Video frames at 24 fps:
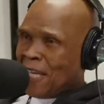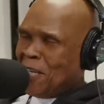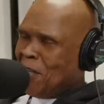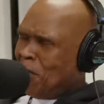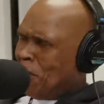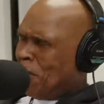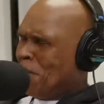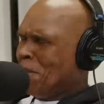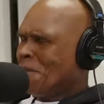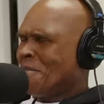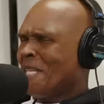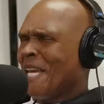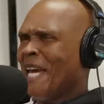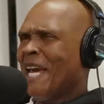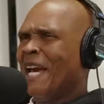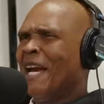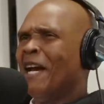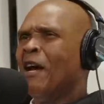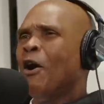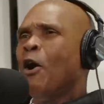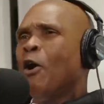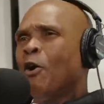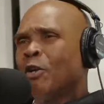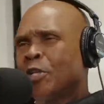you know what I'm
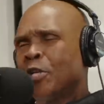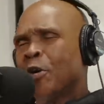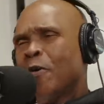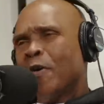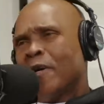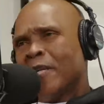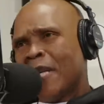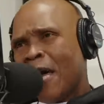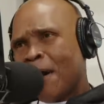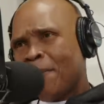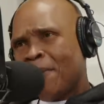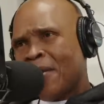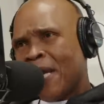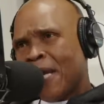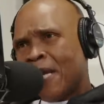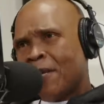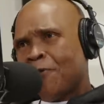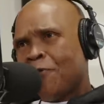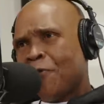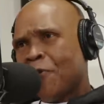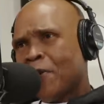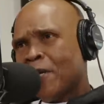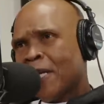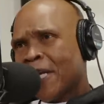saying? You were
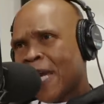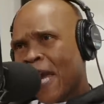nominated for an